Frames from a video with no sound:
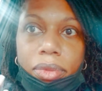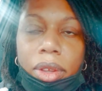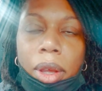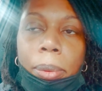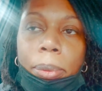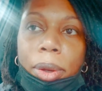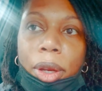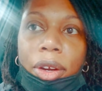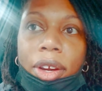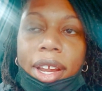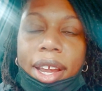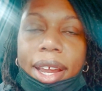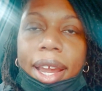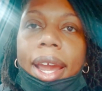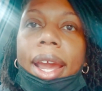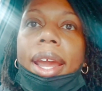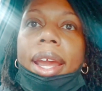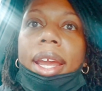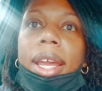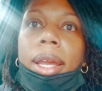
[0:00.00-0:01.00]
period
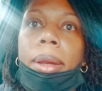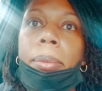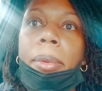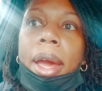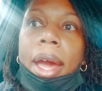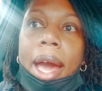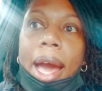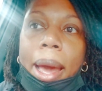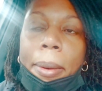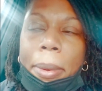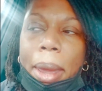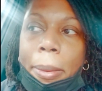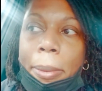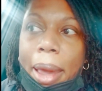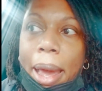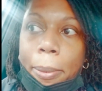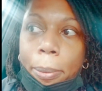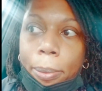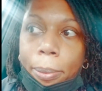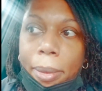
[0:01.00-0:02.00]
came. I made
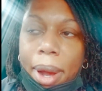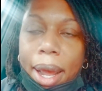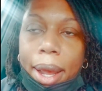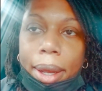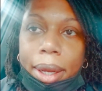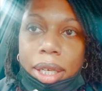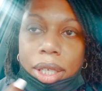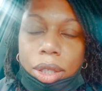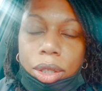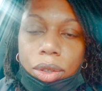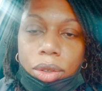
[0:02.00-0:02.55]
my